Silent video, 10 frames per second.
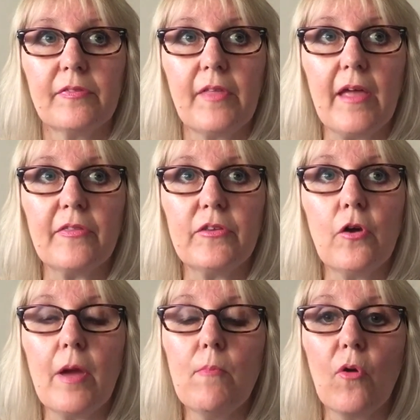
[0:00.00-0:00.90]
that
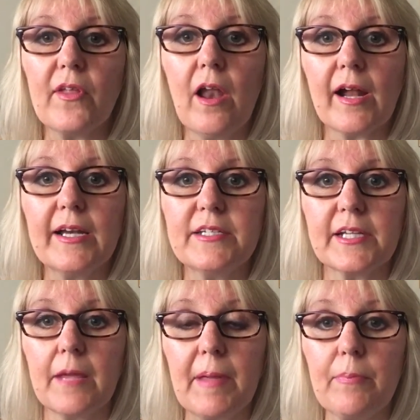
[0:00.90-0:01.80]
you're more than likely to
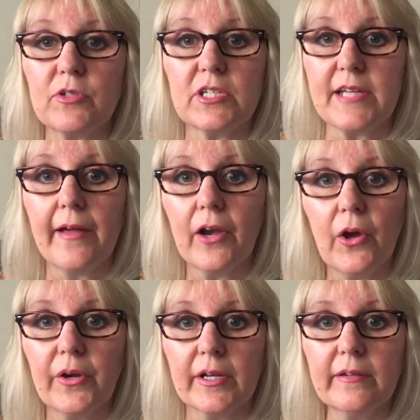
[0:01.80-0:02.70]
get people to
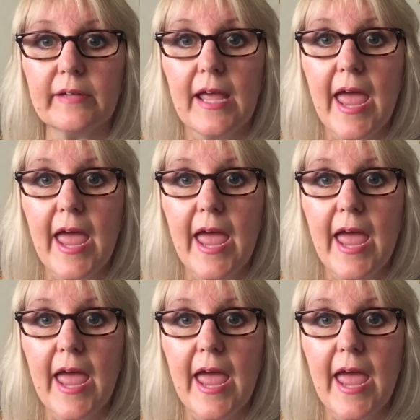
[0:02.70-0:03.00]
download it,